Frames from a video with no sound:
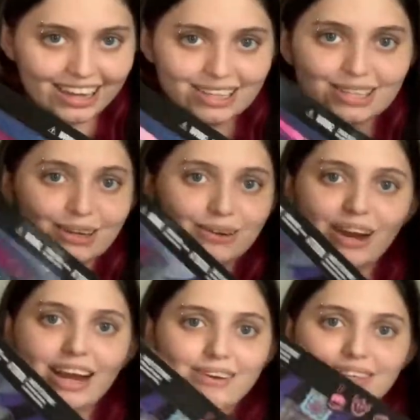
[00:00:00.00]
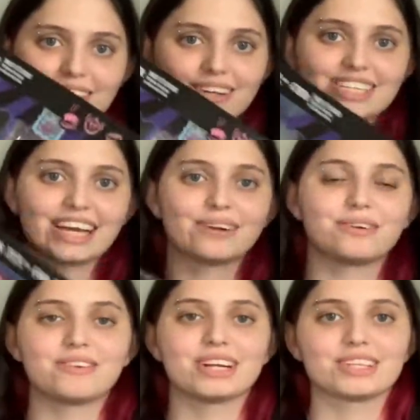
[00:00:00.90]
So I was so excited
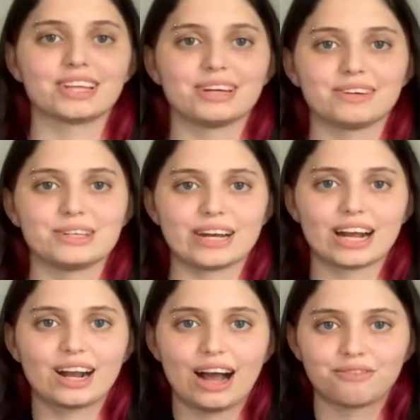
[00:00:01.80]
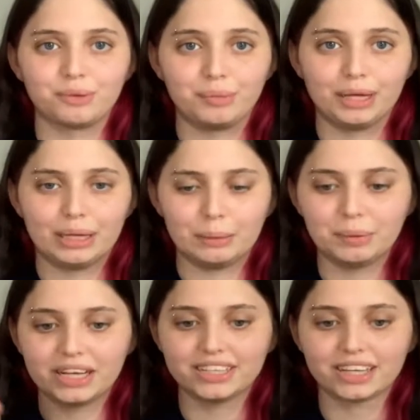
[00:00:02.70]
whenever I saw they were doing a coffin bean
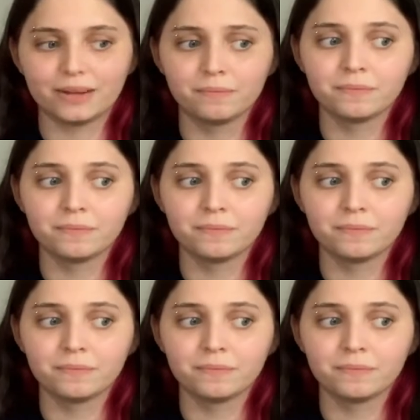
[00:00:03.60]
playset,